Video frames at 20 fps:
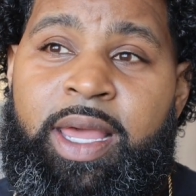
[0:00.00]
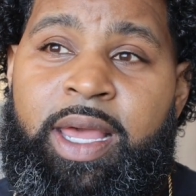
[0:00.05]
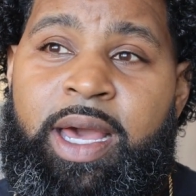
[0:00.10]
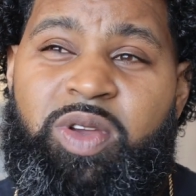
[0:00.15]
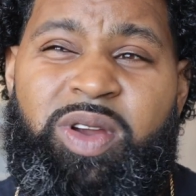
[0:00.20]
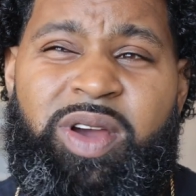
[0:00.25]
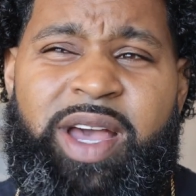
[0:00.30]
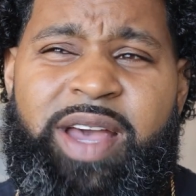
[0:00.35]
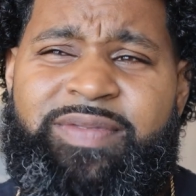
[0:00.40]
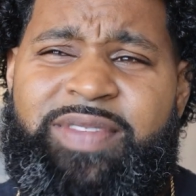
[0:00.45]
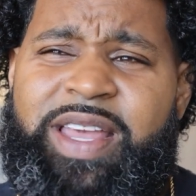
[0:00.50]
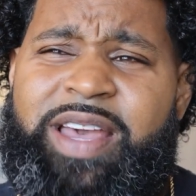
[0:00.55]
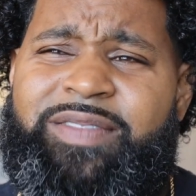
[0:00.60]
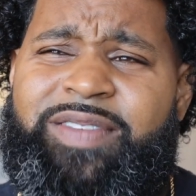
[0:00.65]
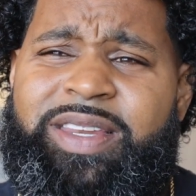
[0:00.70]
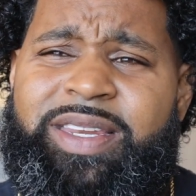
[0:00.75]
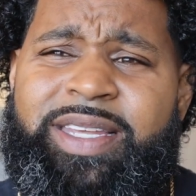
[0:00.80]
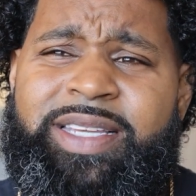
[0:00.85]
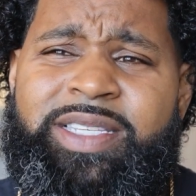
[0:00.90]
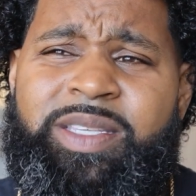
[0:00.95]
you don't have to have
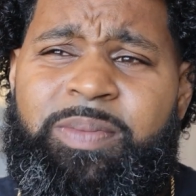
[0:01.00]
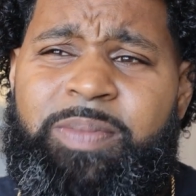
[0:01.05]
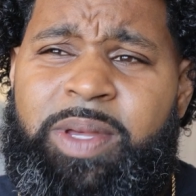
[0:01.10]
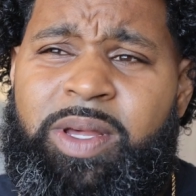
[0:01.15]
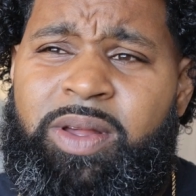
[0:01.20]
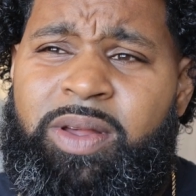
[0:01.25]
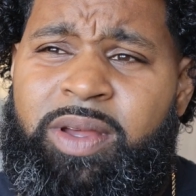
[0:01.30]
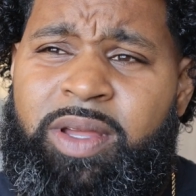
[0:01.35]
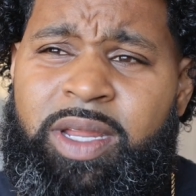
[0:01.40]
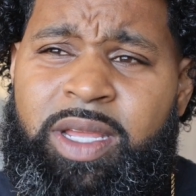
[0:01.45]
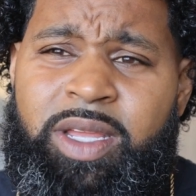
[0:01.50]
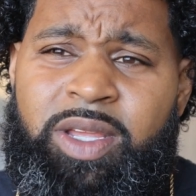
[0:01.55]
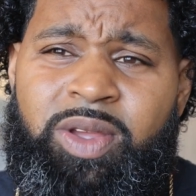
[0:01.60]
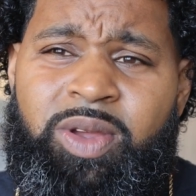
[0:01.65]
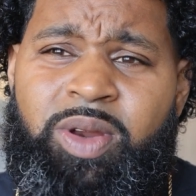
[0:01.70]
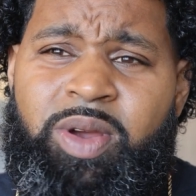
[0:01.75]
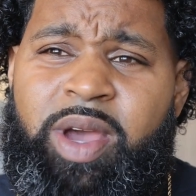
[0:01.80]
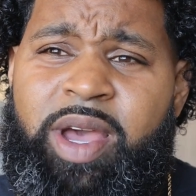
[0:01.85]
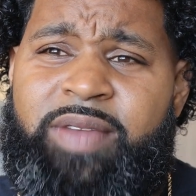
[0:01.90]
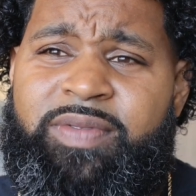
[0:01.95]
a disability,
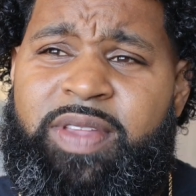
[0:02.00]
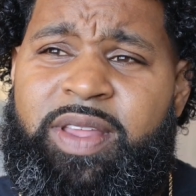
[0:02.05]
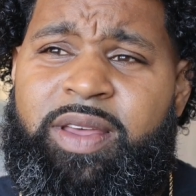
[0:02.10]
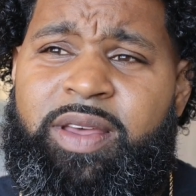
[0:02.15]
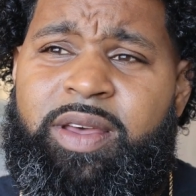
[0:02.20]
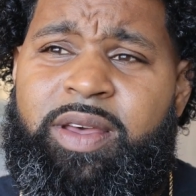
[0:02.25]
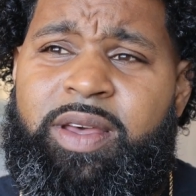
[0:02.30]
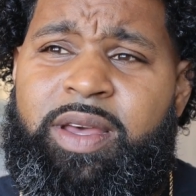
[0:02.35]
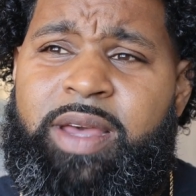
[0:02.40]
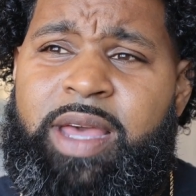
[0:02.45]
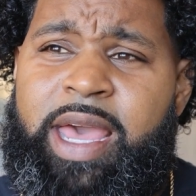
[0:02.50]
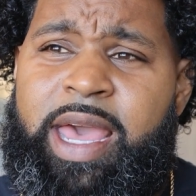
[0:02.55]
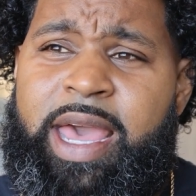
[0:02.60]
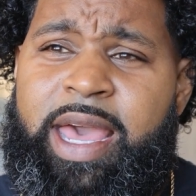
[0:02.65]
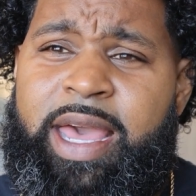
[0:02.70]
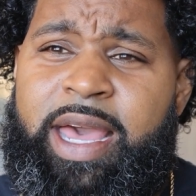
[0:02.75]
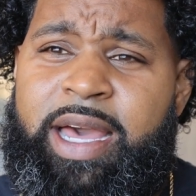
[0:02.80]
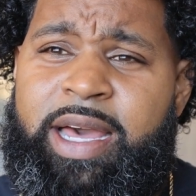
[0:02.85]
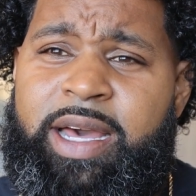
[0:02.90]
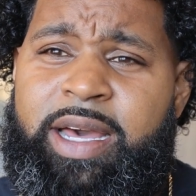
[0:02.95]
you don't have
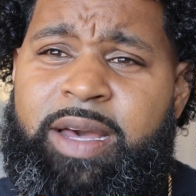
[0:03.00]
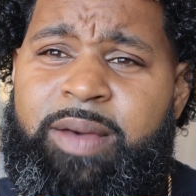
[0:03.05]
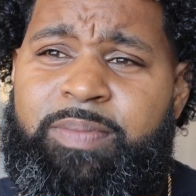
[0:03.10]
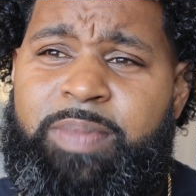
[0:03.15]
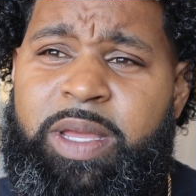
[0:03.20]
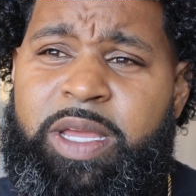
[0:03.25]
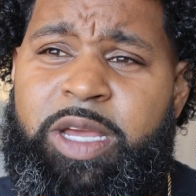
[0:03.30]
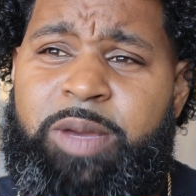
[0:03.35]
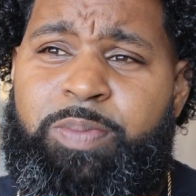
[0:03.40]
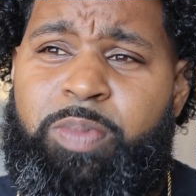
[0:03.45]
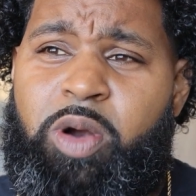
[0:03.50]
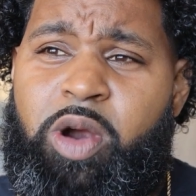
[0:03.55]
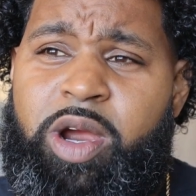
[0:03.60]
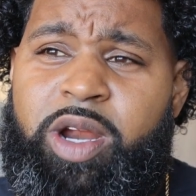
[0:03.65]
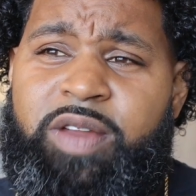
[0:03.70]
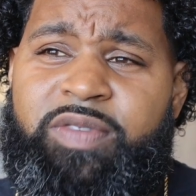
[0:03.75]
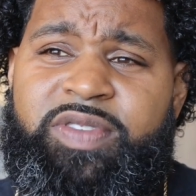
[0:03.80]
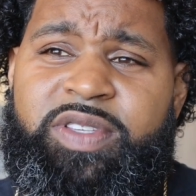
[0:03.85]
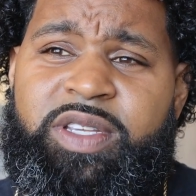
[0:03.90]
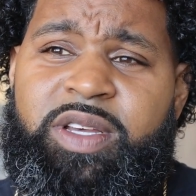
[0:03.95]
to be a
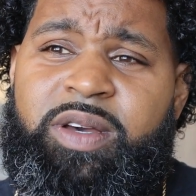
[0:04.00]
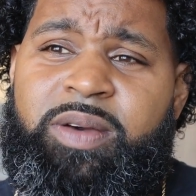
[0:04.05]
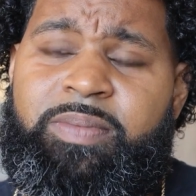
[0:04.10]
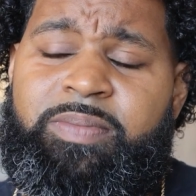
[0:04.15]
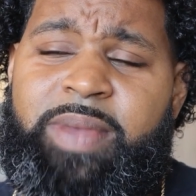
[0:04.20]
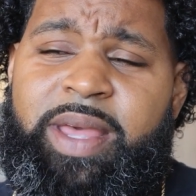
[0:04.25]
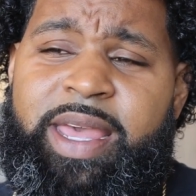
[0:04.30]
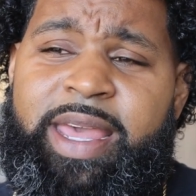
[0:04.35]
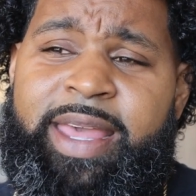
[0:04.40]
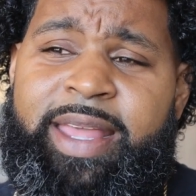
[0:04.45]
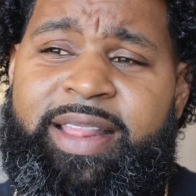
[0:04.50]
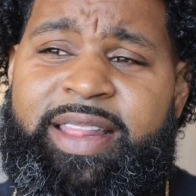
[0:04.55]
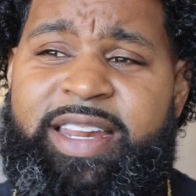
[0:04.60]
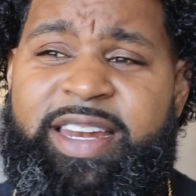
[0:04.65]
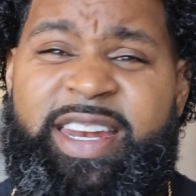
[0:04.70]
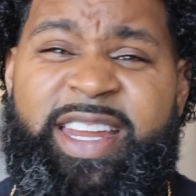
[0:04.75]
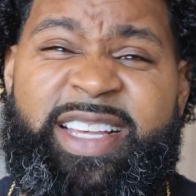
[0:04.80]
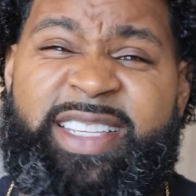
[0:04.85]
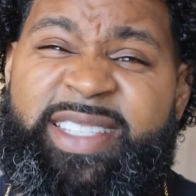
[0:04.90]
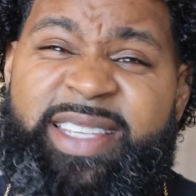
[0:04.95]
part of some
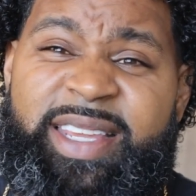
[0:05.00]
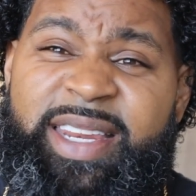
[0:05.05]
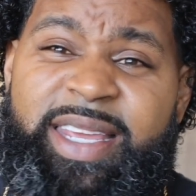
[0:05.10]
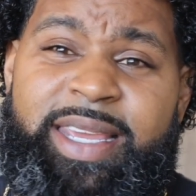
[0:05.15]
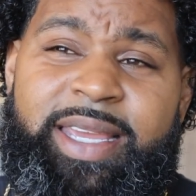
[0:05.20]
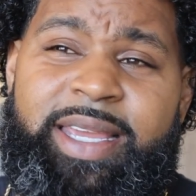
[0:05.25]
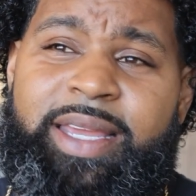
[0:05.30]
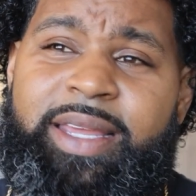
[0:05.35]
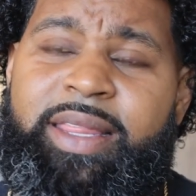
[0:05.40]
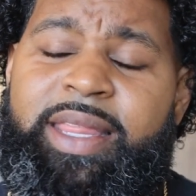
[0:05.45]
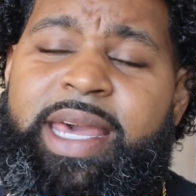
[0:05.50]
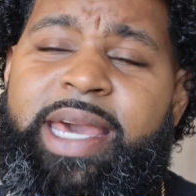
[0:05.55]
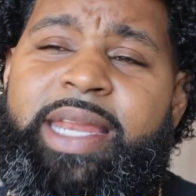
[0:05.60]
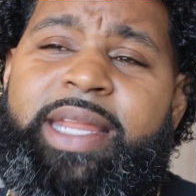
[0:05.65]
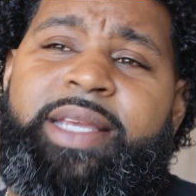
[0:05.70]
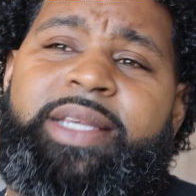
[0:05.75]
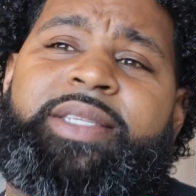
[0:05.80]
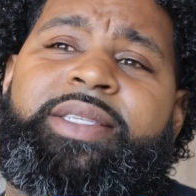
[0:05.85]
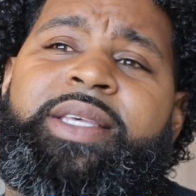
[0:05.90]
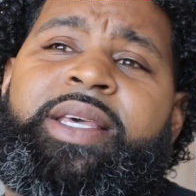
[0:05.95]
ethnicity
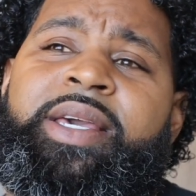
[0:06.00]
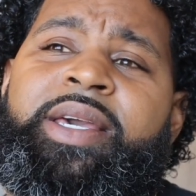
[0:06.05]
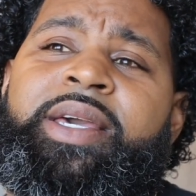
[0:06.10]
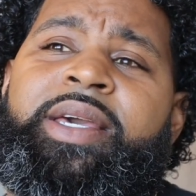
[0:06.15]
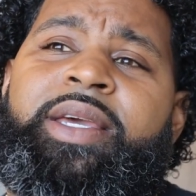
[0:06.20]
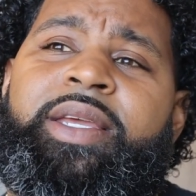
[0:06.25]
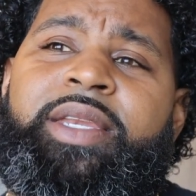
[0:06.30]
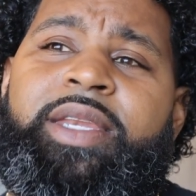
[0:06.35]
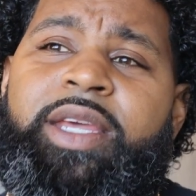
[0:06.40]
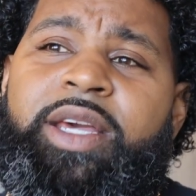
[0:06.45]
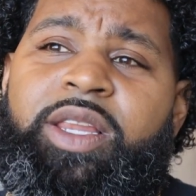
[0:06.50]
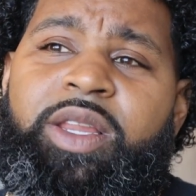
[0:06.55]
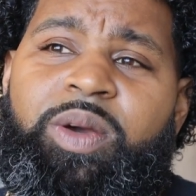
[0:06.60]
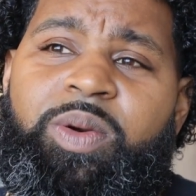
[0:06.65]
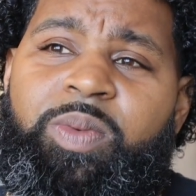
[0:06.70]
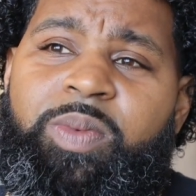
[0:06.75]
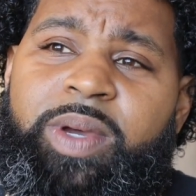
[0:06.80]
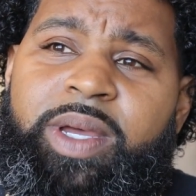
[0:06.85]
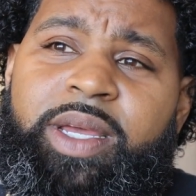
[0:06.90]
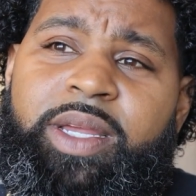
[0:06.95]
that is
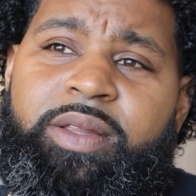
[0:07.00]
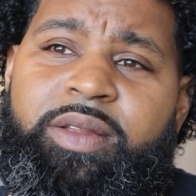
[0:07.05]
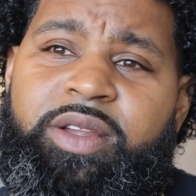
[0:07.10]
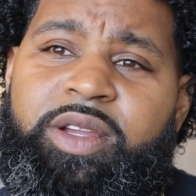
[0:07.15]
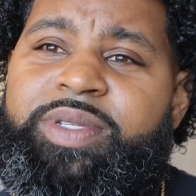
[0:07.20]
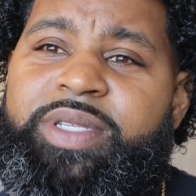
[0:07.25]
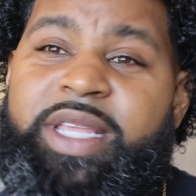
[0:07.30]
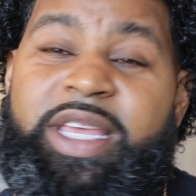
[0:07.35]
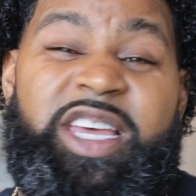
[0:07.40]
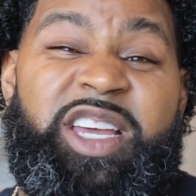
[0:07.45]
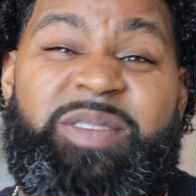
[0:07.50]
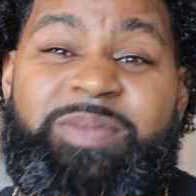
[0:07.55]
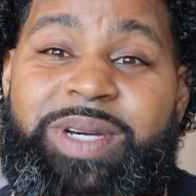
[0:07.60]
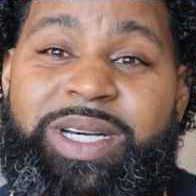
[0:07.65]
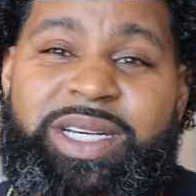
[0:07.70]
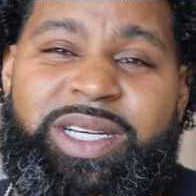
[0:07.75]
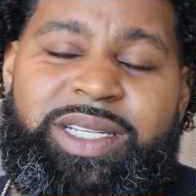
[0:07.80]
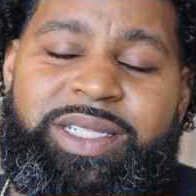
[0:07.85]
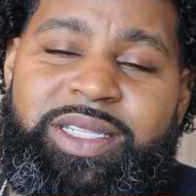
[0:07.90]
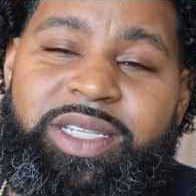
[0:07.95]
dealing with
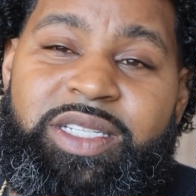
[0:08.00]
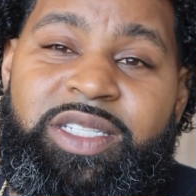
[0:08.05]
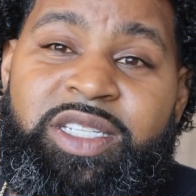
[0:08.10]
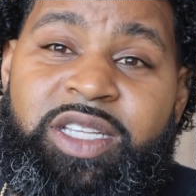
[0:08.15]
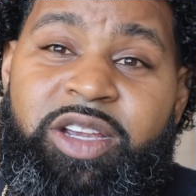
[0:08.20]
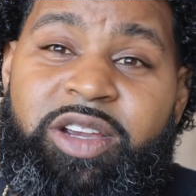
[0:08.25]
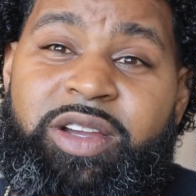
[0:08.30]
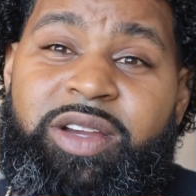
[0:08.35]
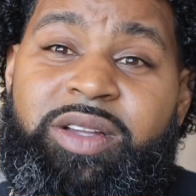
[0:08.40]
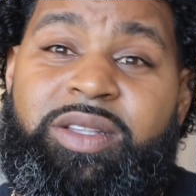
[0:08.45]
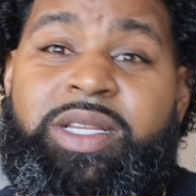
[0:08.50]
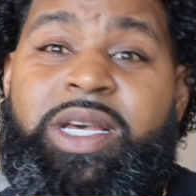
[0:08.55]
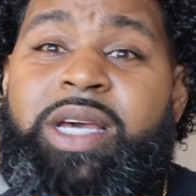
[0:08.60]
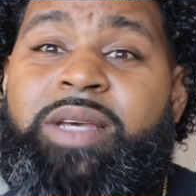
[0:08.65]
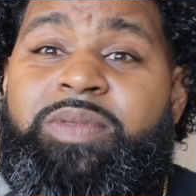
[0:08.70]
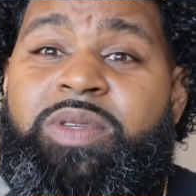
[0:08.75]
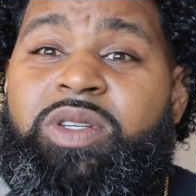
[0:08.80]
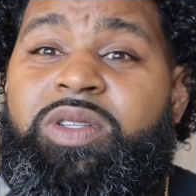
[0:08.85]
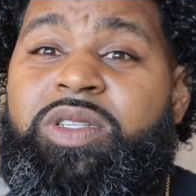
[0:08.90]
stigmas and stereotypes.